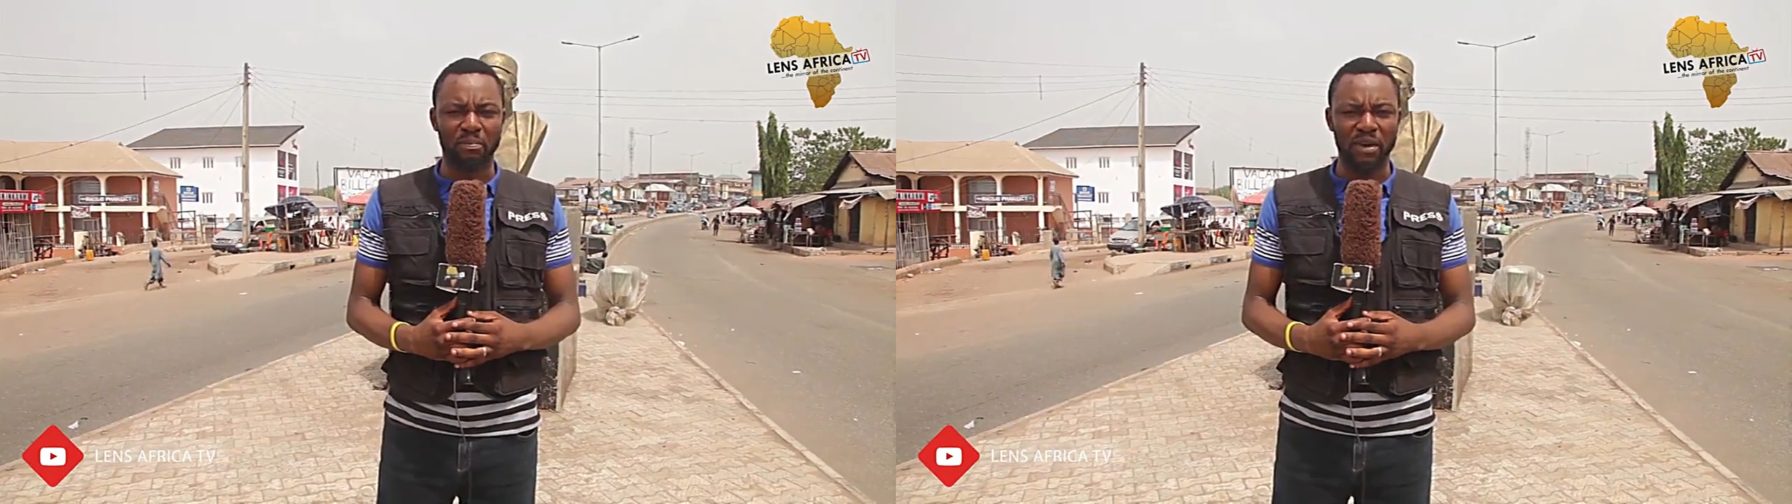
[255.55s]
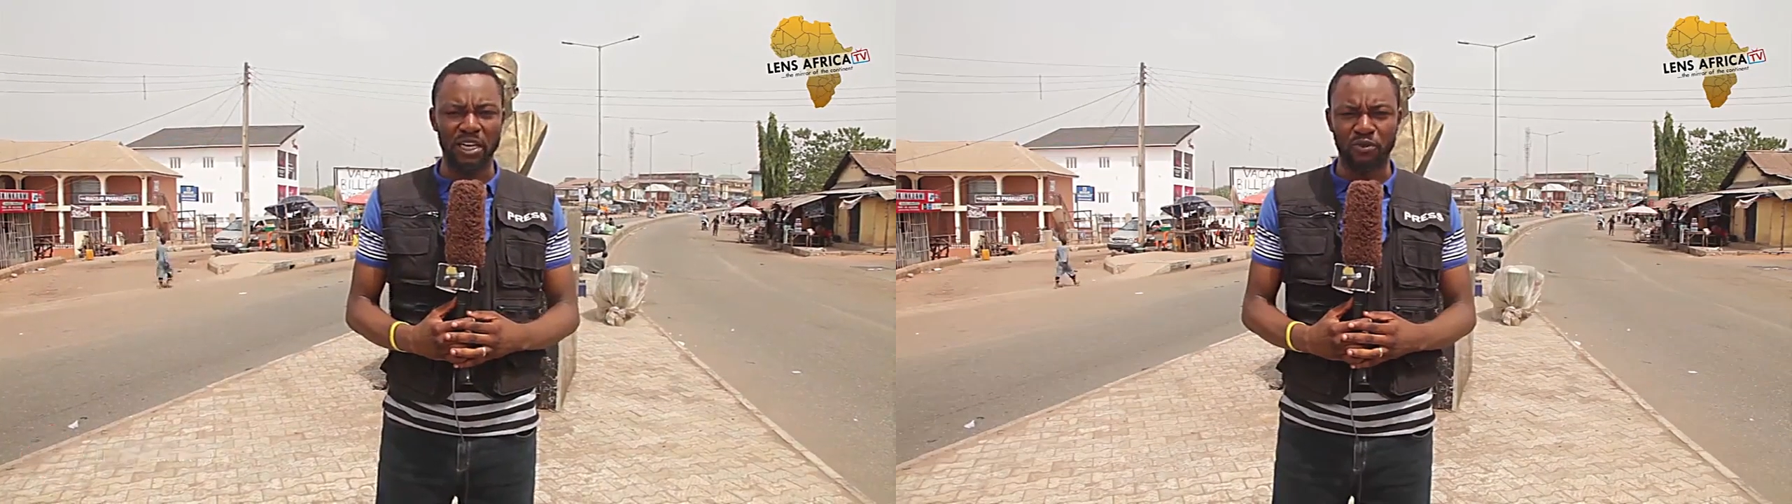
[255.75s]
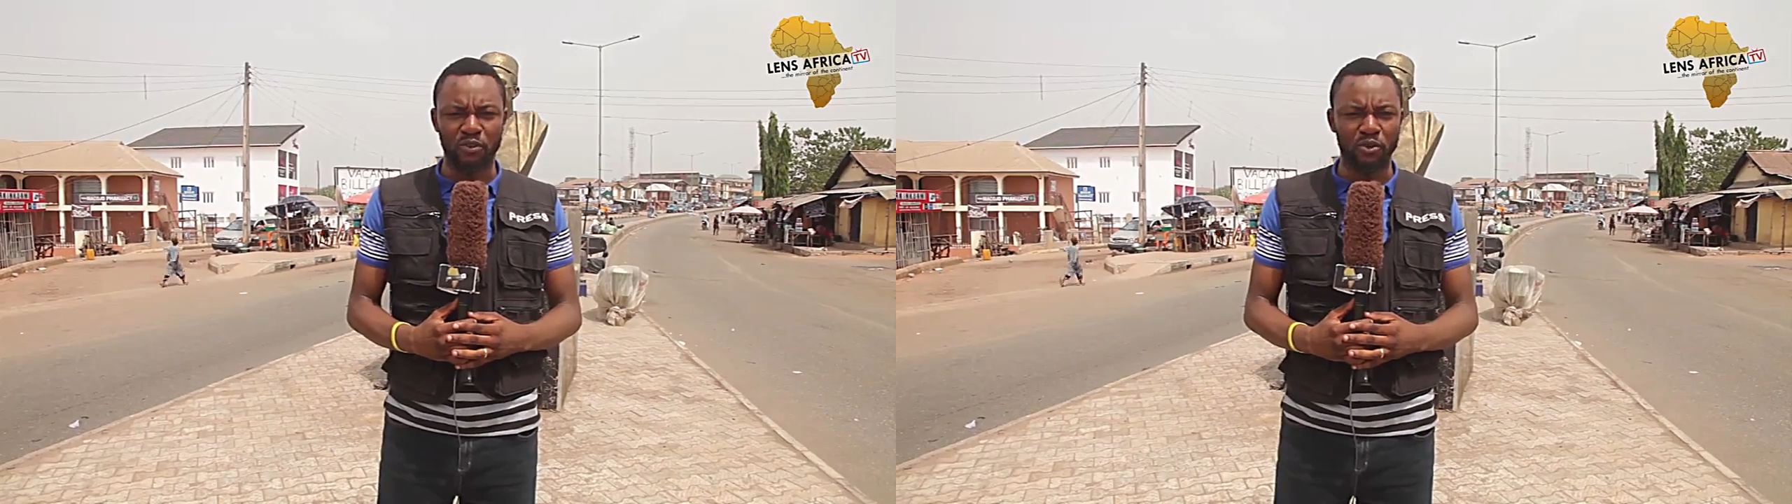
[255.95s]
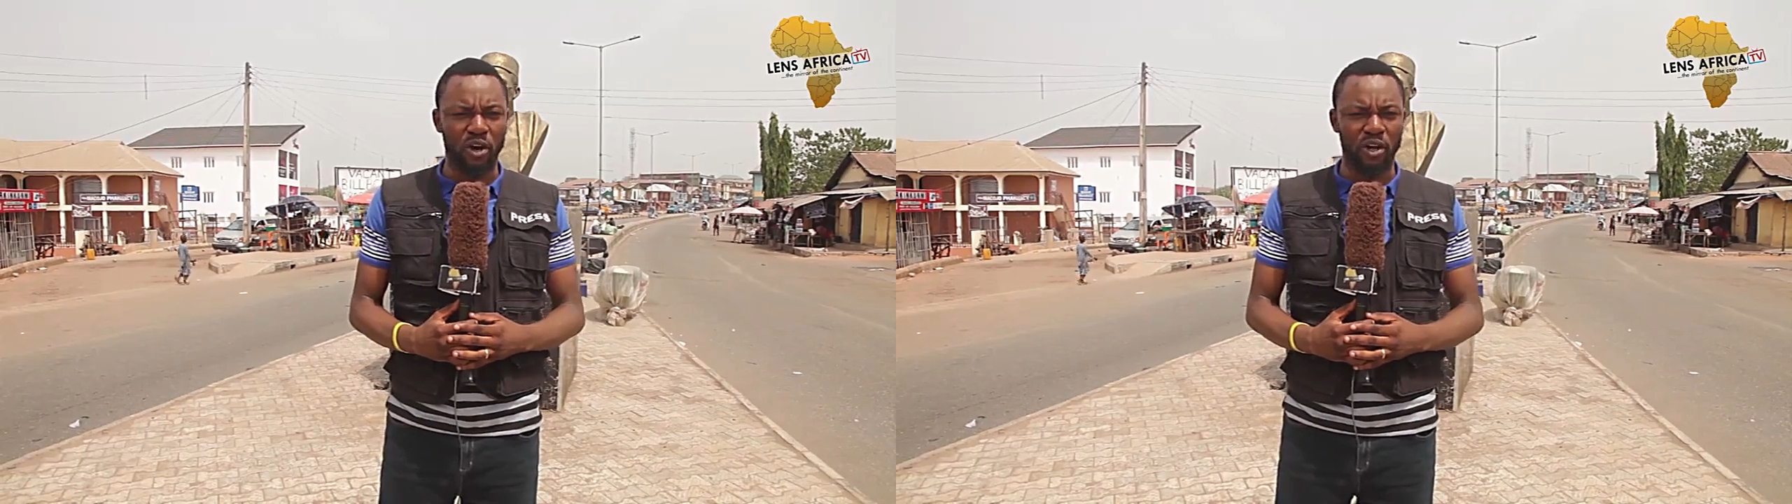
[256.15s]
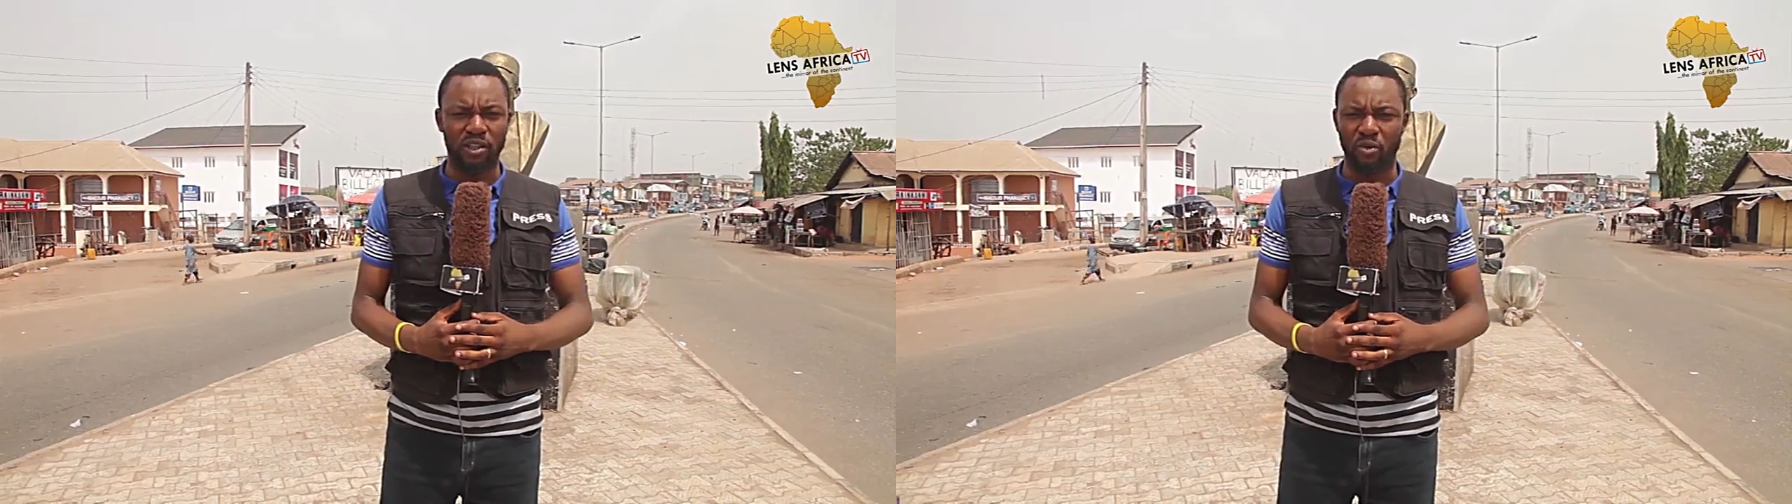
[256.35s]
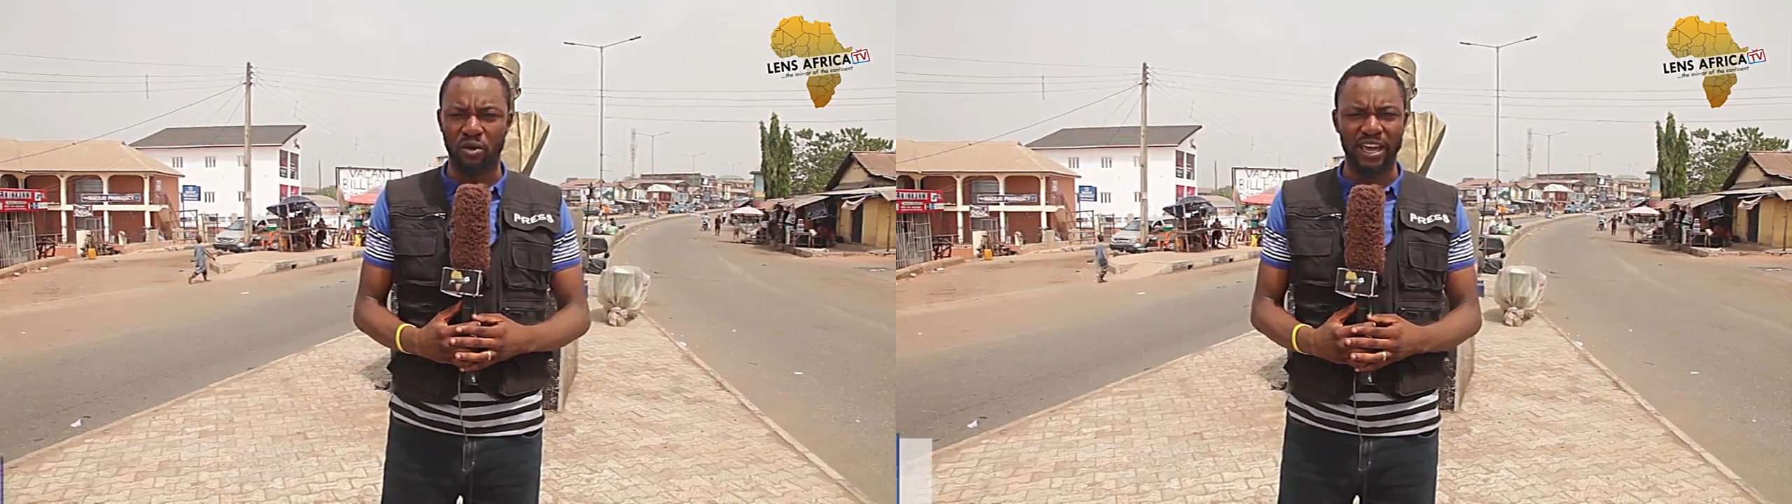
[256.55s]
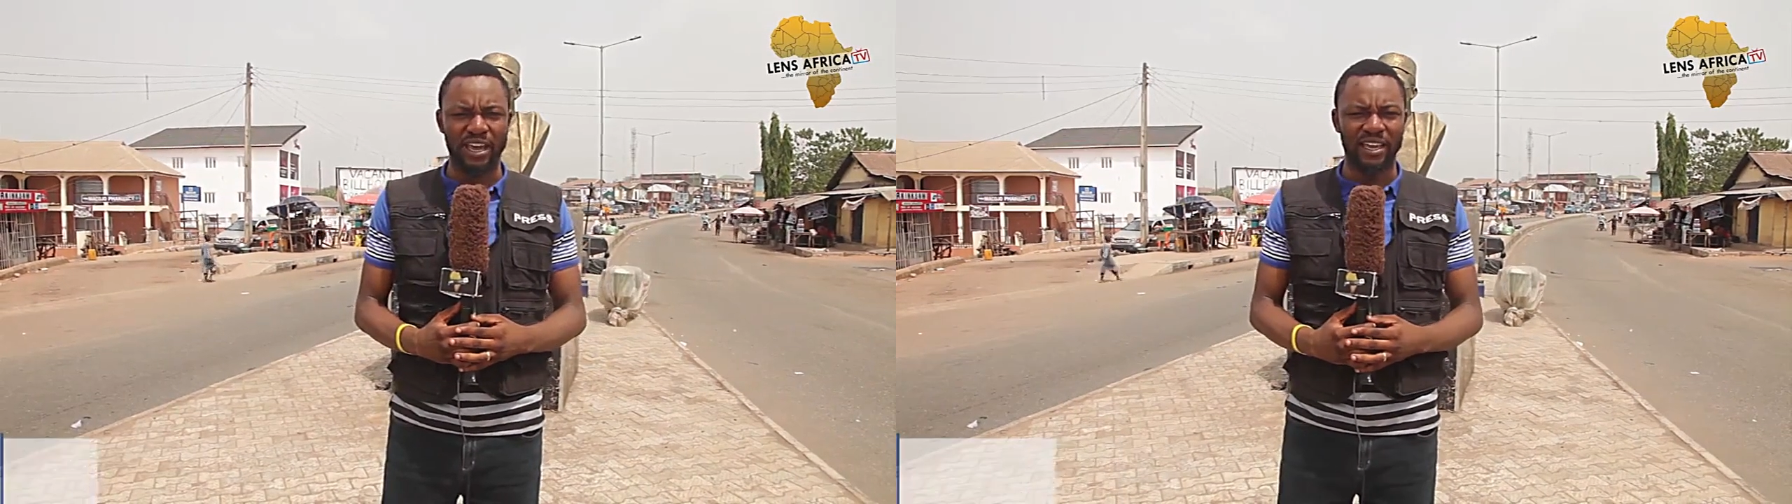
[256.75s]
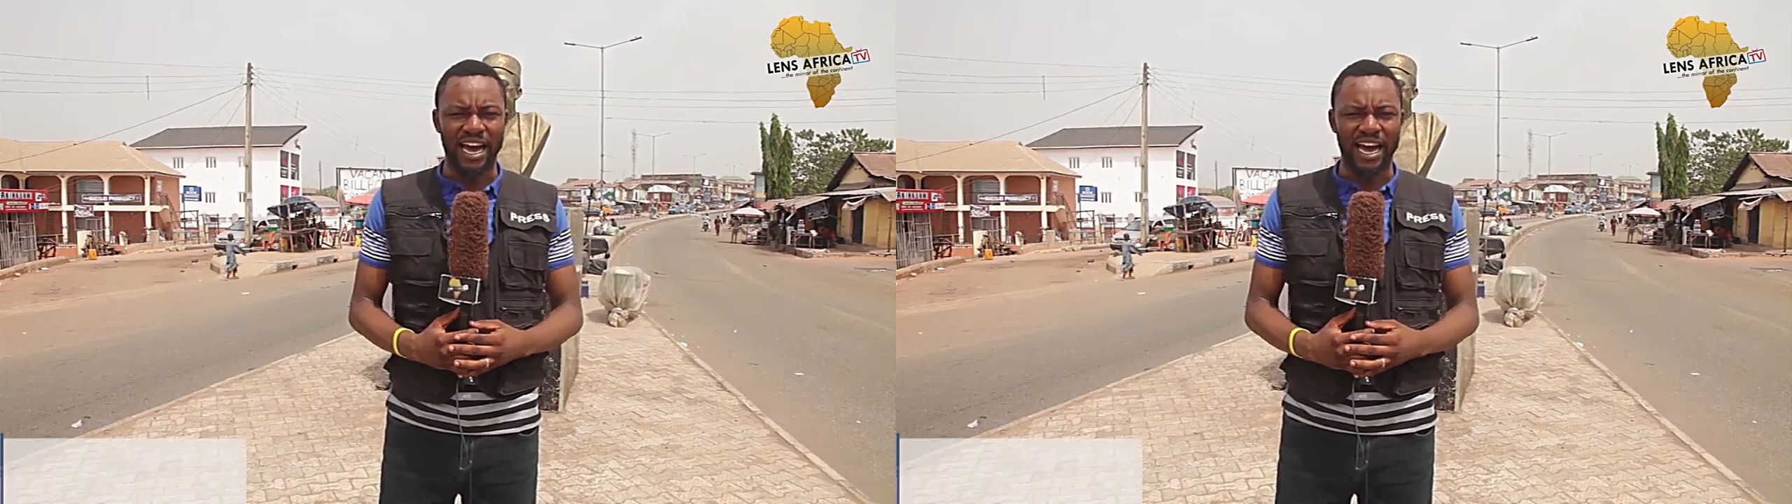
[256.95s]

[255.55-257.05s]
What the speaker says: peaceful all the way.